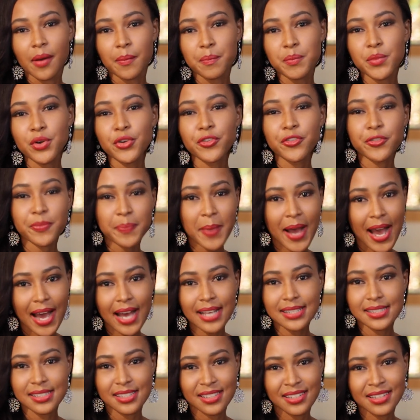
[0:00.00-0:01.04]
move
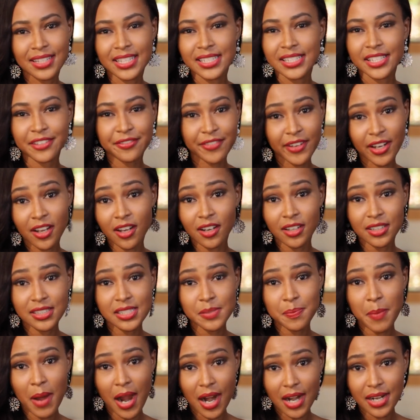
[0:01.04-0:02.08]
past the difficult
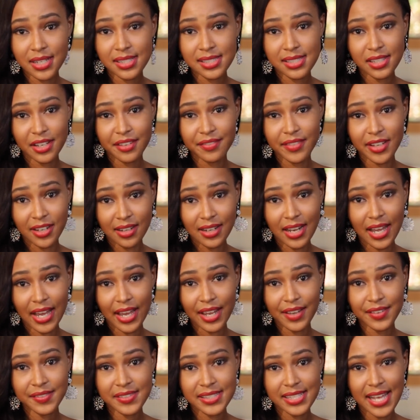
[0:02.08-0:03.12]
parts of their
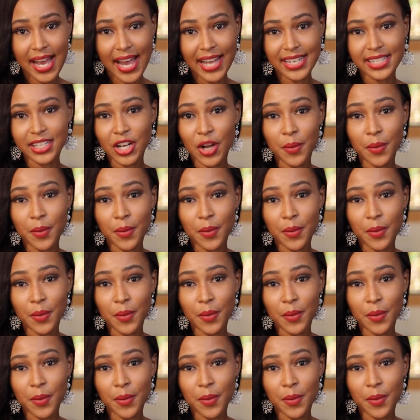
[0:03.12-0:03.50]
lives and